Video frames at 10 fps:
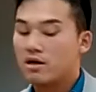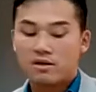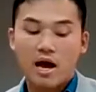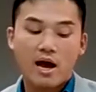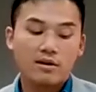
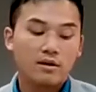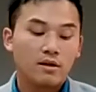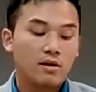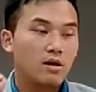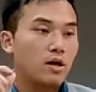then
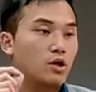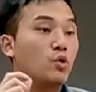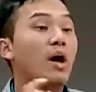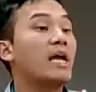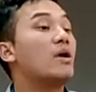
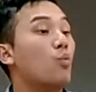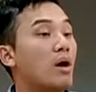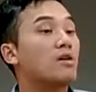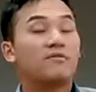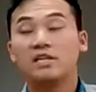you are in
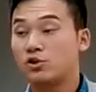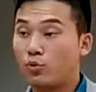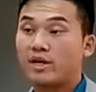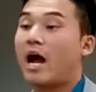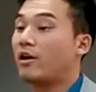one of these
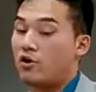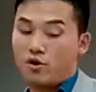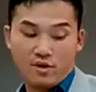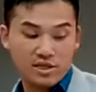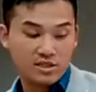three
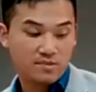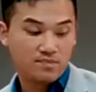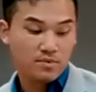categories.